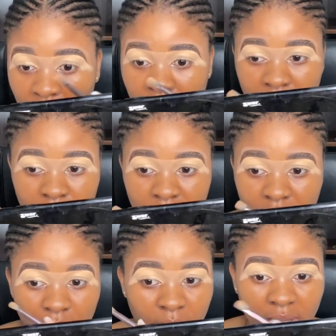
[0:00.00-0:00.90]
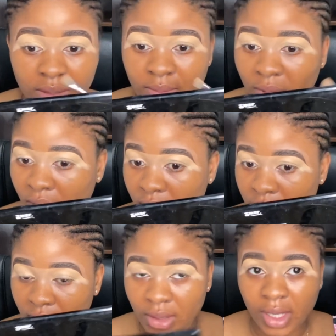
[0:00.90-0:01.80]
little bit wet because
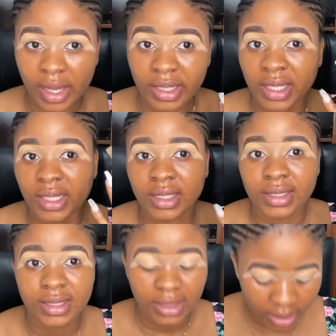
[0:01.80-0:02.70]
I had let this sit,